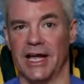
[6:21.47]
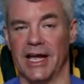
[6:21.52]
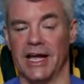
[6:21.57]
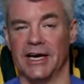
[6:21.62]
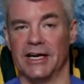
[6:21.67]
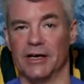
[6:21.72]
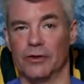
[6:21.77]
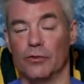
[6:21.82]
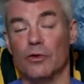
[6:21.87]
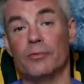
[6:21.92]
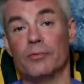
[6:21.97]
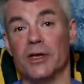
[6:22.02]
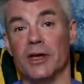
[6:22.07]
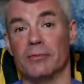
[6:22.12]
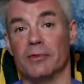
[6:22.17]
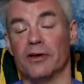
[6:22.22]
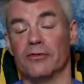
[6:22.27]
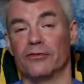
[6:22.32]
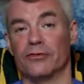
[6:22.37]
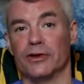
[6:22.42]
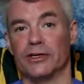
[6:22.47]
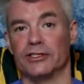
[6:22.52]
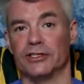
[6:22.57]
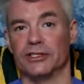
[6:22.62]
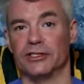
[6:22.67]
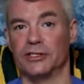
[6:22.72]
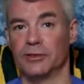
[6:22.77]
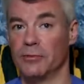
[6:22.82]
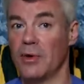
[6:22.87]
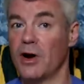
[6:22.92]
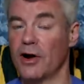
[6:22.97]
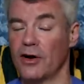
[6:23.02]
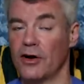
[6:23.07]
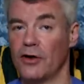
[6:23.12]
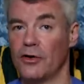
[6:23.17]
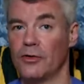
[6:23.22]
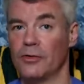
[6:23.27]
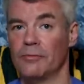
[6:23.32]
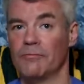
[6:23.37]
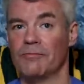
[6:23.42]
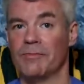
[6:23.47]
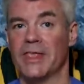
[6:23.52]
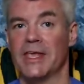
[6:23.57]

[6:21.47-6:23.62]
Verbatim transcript: And it will be above freezing tomorrow.